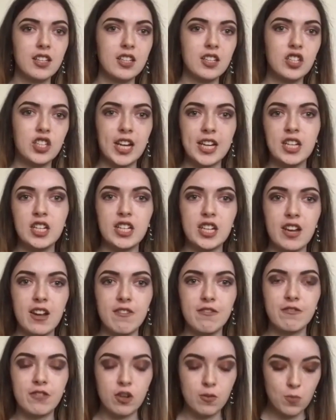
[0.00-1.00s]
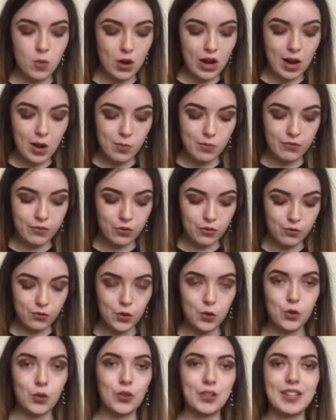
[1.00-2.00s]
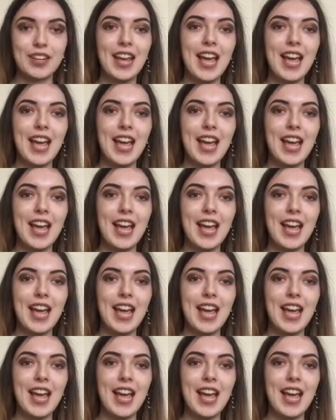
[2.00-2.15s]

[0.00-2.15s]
change it for a more helpful thought